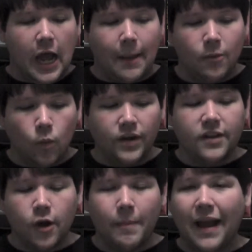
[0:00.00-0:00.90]
I've been wanting
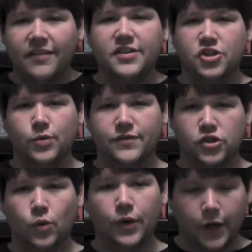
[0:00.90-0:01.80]
to go back to the thrift
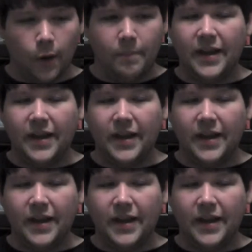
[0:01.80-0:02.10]
store to go